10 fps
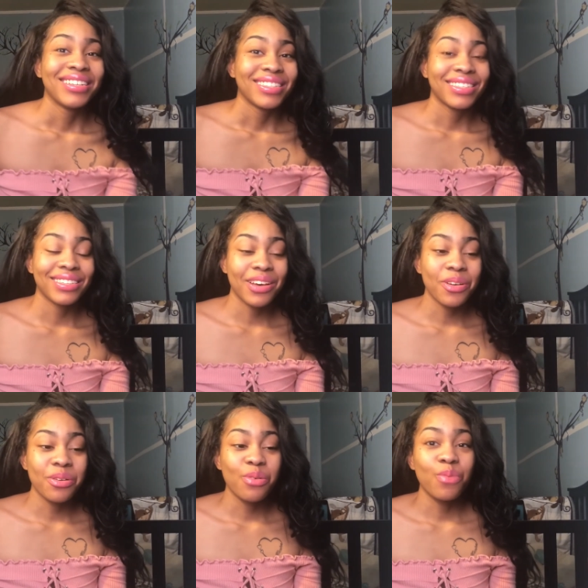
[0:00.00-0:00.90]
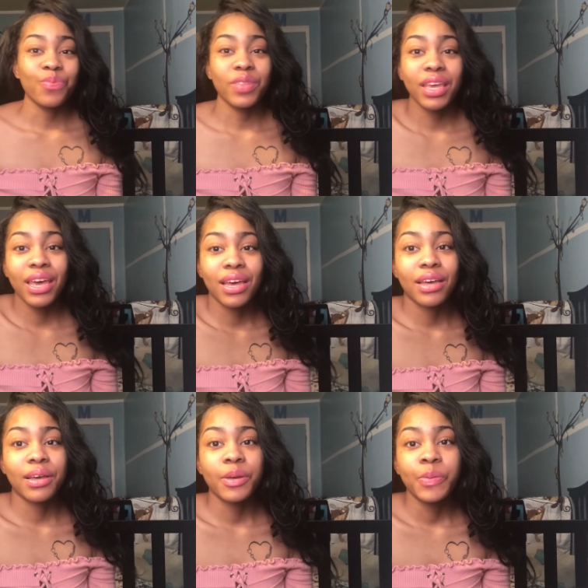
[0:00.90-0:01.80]
So,
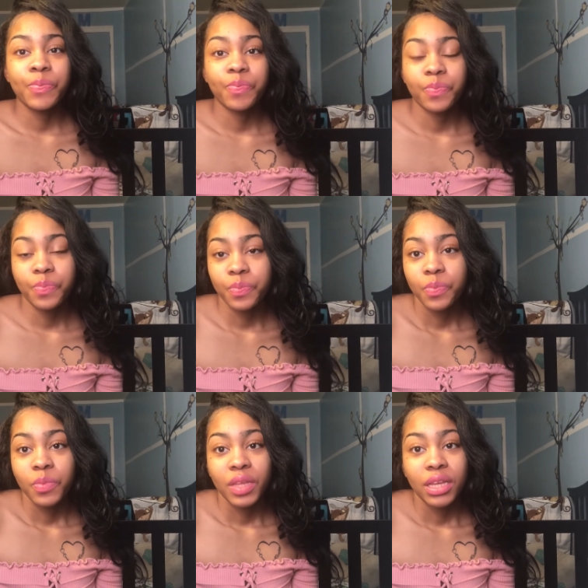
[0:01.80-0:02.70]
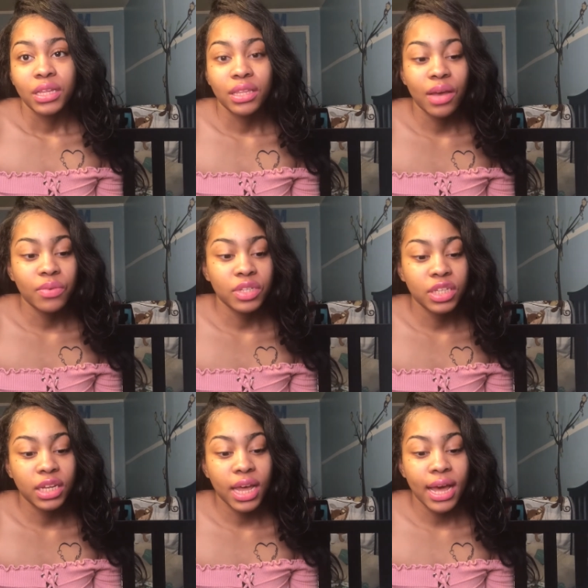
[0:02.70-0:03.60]
yeah. That was
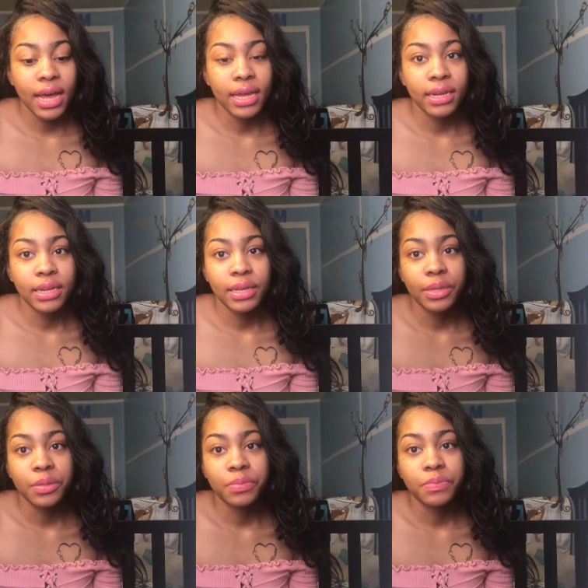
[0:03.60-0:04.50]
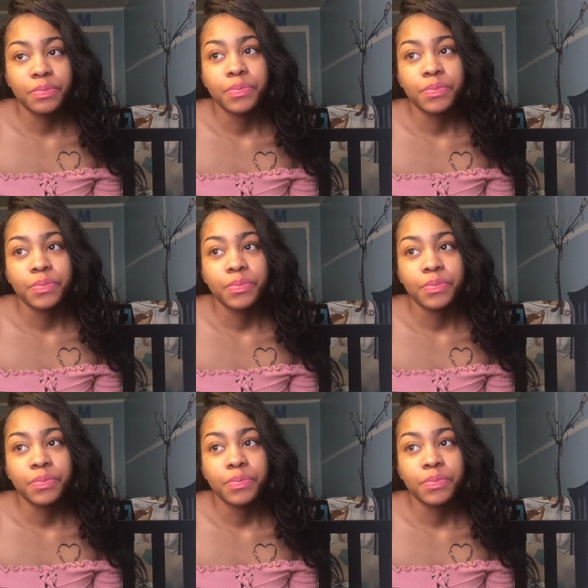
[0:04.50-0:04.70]
July, and then